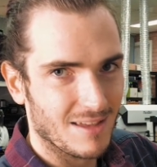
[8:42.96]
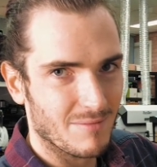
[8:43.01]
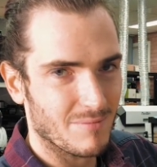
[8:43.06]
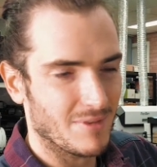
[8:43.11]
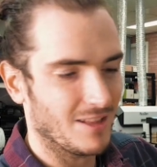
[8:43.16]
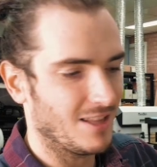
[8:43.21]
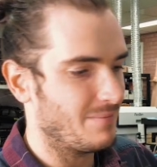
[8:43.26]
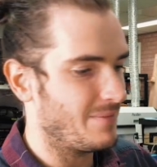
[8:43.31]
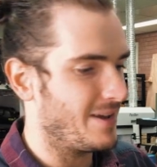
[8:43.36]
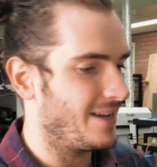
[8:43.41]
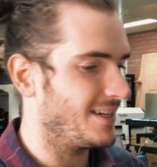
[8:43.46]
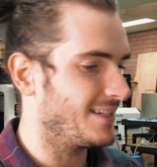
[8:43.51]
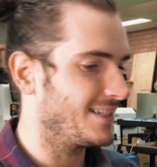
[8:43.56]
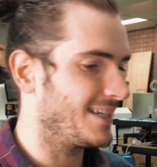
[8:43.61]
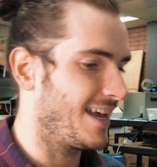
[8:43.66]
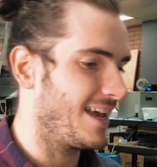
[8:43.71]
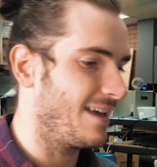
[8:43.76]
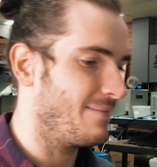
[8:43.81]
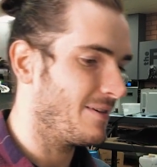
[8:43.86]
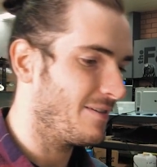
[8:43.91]
millimeter
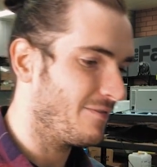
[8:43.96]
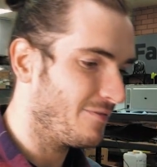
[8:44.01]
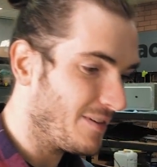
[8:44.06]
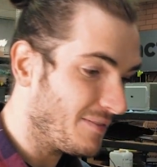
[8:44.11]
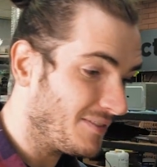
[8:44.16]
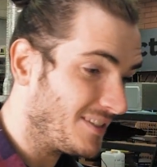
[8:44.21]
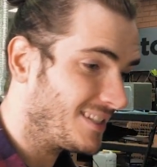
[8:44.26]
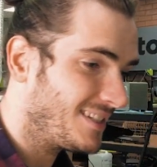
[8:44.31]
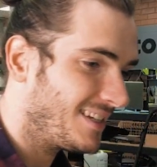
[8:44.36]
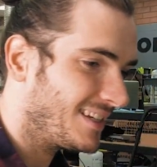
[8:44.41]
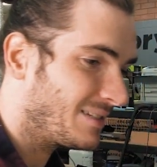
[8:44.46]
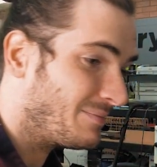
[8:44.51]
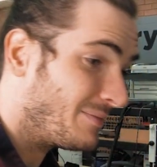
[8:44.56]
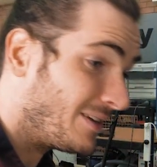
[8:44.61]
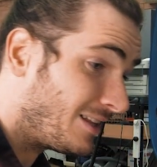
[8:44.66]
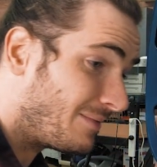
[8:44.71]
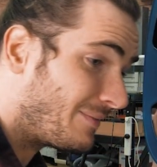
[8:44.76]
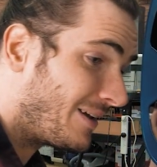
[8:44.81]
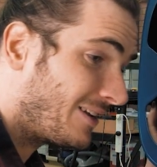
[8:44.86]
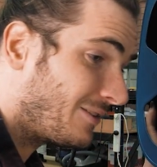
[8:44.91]
tape, a 56
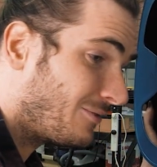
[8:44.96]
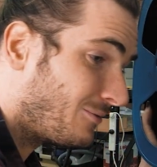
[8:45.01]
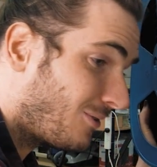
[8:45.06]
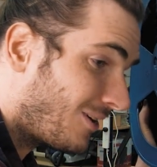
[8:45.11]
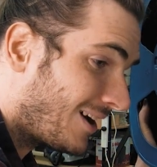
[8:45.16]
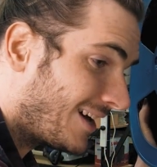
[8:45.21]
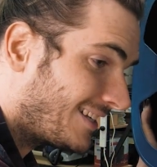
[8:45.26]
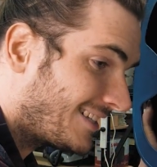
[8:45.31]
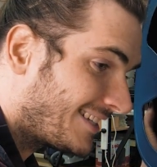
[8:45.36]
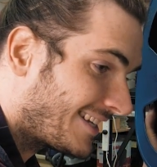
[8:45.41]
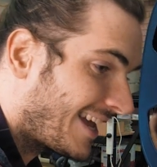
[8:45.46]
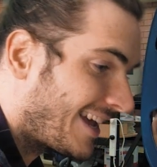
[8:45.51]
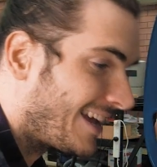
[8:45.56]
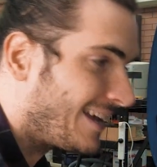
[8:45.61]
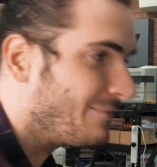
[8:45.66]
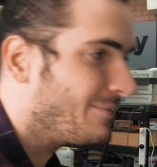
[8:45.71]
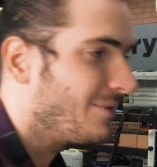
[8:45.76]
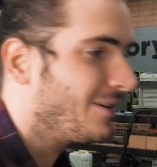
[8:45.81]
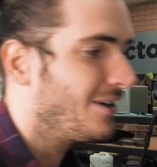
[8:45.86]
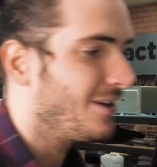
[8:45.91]
millimeter wide
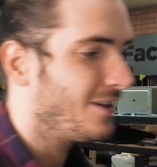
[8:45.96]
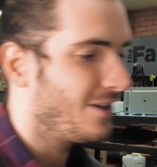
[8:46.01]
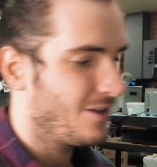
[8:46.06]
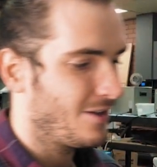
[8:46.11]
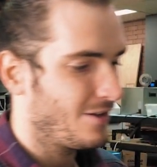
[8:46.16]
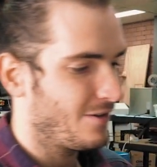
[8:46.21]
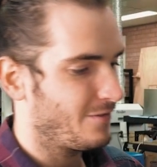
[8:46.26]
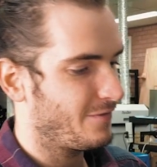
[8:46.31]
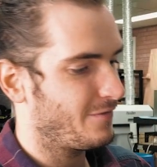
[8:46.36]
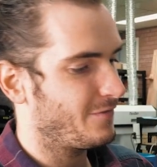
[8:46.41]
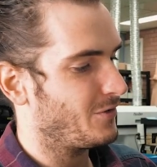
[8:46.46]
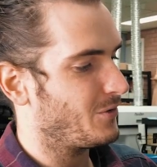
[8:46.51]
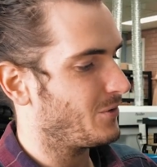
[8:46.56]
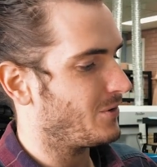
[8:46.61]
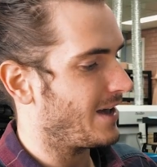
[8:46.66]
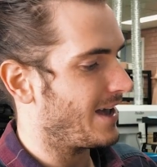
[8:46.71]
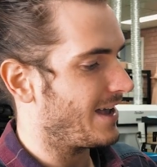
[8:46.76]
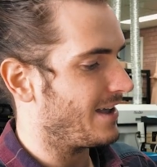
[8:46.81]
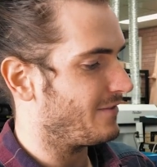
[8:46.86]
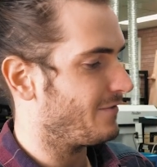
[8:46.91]
tape
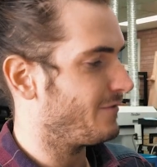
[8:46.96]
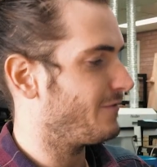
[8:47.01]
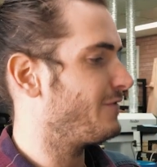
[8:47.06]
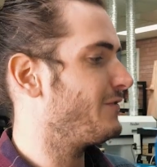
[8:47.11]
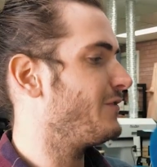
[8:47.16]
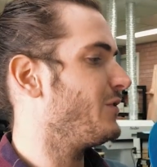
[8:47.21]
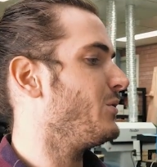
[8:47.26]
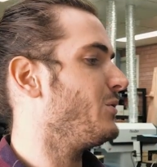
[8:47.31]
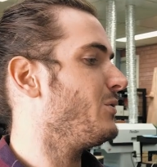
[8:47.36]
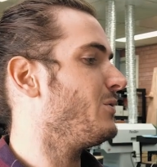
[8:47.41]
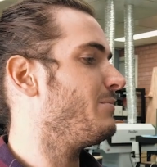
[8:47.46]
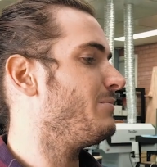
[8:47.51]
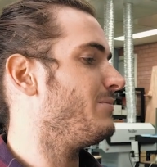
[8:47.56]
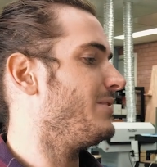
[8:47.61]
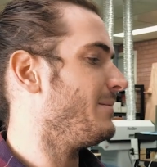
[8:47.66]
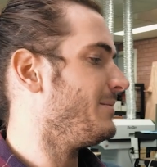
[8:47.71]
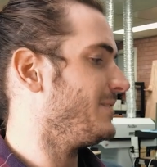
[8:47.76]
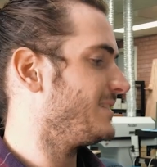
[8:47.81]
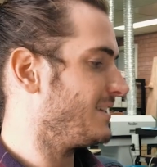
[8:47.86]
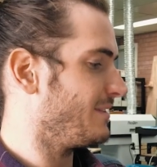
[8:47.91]
for a four.
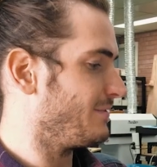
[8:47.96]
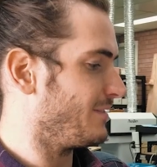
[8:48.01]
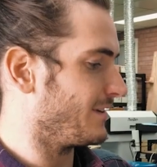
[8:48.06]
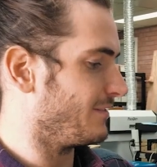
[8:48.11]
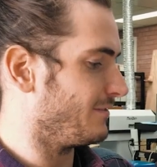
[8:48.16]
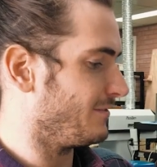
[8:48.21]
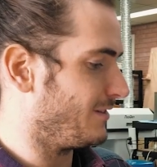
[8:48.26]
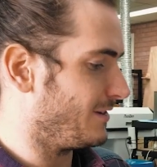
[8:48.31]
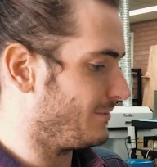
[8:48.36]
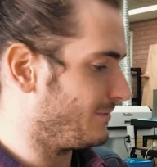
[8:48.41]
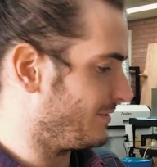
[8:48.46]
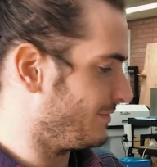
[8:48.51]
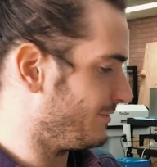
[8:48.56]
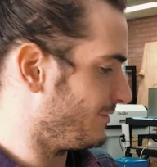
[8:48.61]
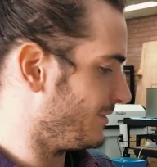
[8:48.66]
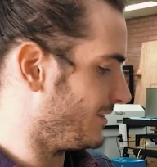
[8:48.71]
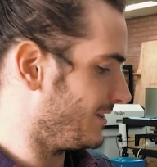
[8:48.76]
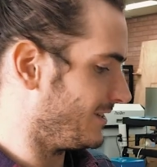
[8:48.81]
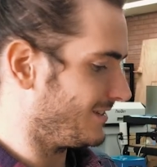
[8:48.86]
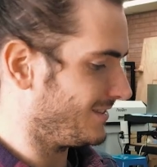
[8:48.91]
Let me see if I can find one
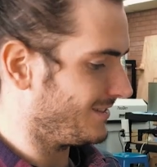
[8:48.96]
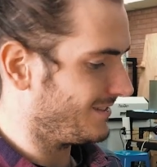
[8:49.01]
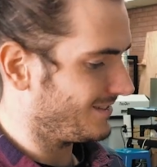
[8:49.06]
for you.